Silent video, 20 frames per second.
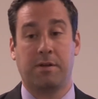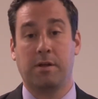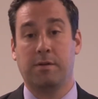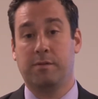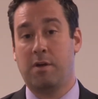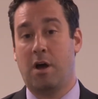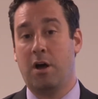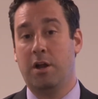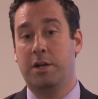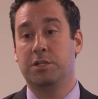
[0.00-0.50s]
have
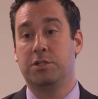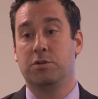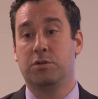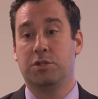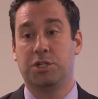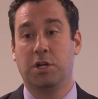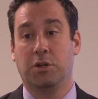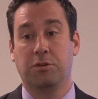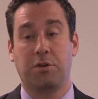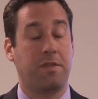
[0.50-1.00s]
gone into a
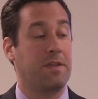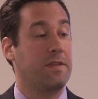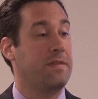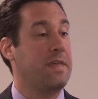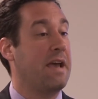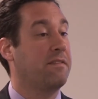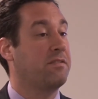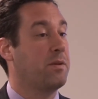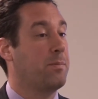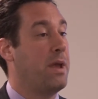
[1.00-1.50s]
shelter think they
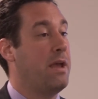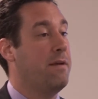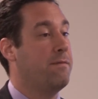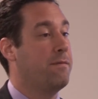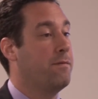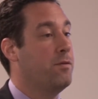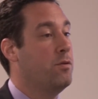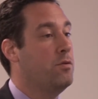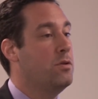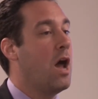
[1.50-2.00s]
have to pay for
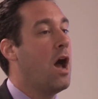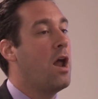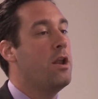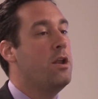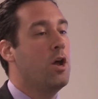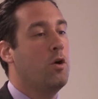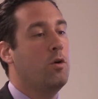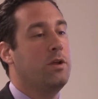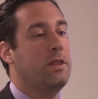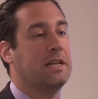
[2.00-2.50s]
food, not
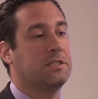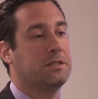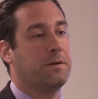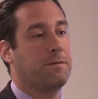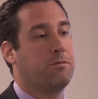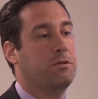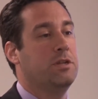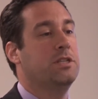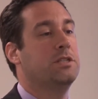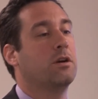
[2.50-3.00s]
knowing that's a
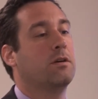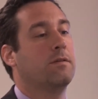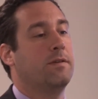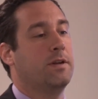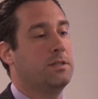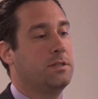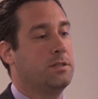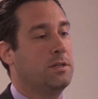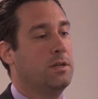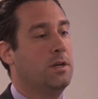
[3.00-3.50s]
free
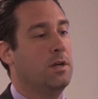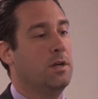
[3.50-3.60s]
service.